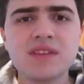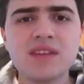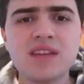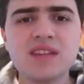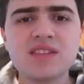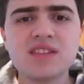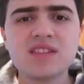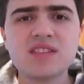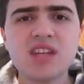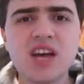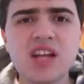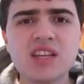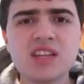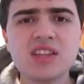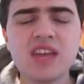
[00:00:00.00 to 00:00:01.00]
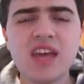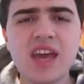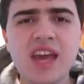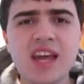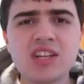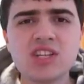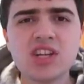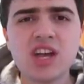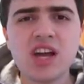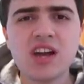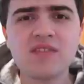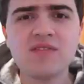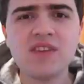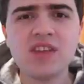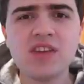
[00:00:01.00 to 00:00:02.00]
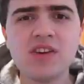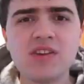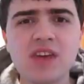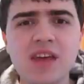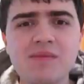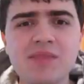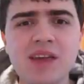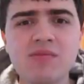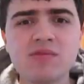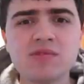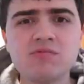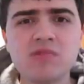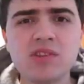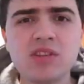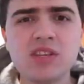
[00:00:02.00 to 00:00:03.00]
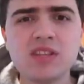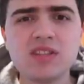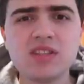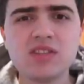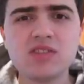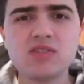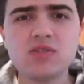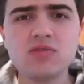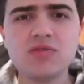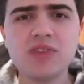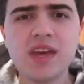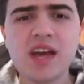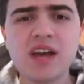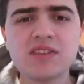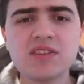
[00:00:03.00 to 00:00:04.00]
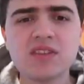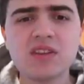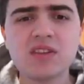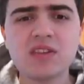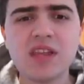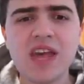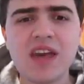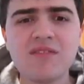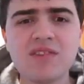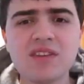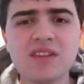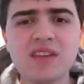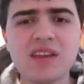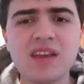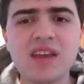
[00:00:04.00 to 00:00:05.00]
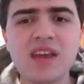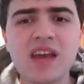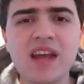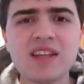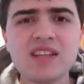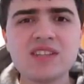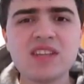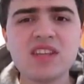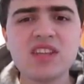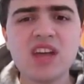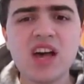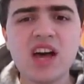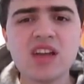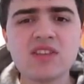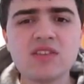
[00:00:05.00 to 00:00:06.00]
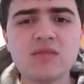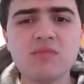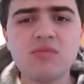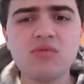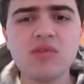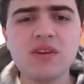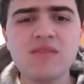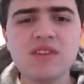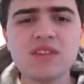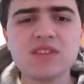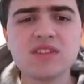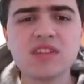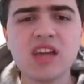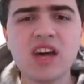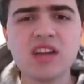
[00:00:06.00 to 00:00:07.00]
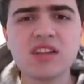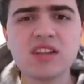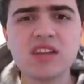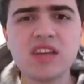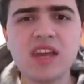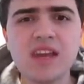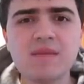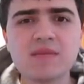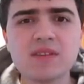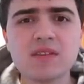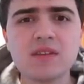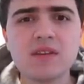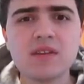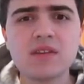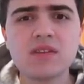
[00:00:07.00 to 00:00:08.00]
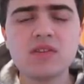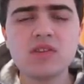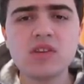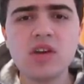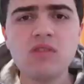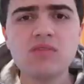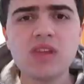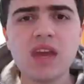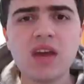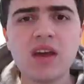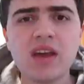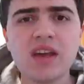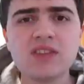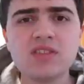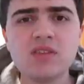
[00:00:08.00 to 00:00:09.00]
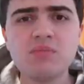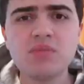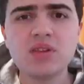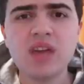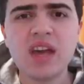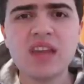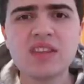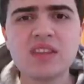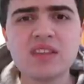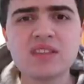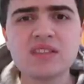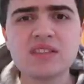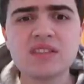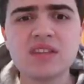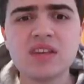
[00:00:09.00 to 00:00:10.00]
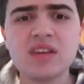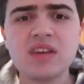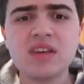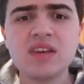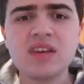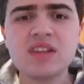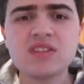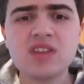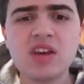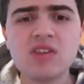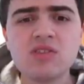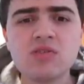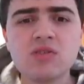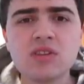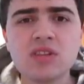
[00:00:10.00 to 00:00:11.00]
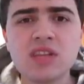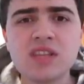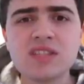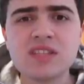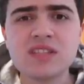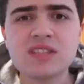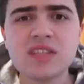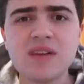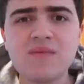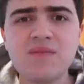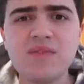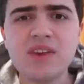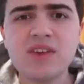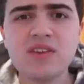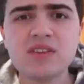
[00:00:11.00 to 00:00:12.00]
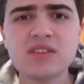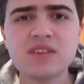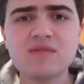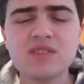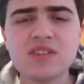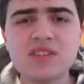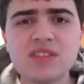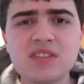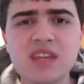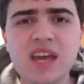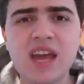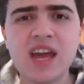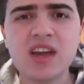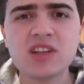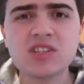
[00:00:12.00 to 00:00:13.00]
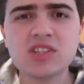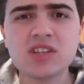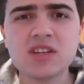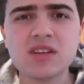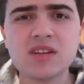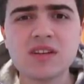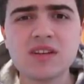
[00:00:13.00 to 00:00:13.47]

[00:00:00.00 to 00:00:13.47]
It's a Sonic the Hedgehog video game that was released in 2011, and it's a nod to previous Sonic games. No doubt, as you play this, it's going to elicit some feelings of nostalgia.